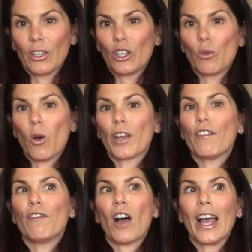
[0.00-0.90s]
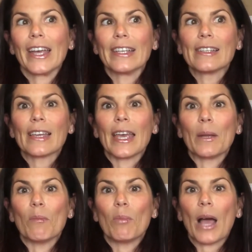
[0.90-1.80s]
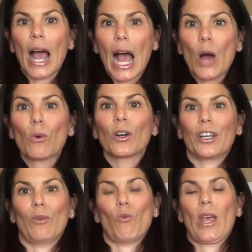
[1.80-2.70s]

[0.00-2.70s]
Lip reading: You want to find an empowering